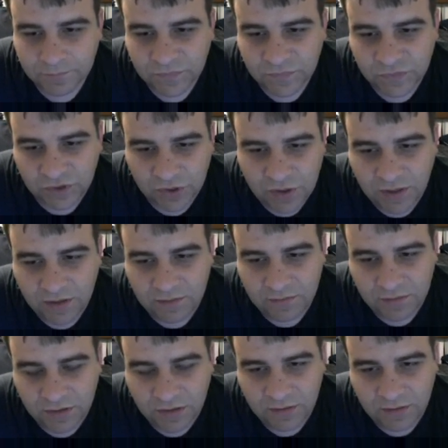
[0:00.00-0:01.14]
So you can,
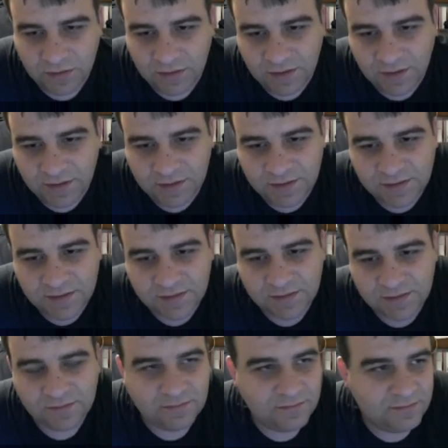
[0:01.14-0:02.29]
it's
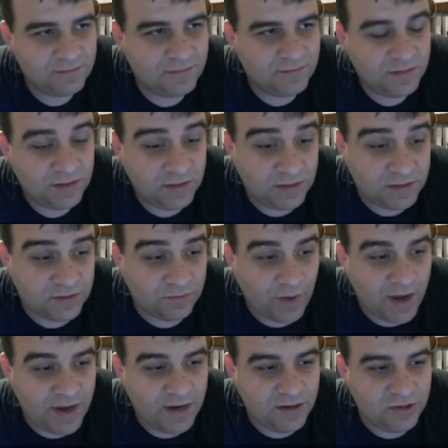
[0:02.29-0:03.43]

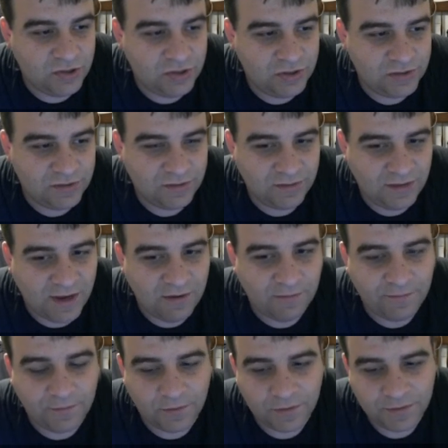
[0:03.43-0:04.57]
ranged Gale
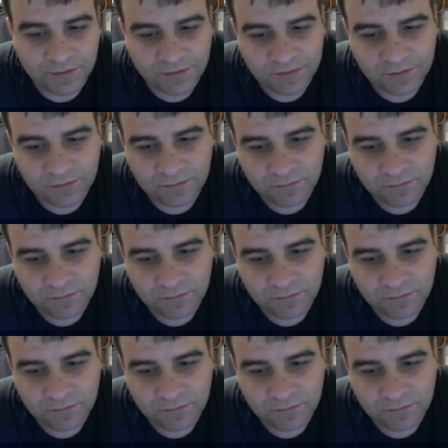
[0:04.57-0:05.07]
Force.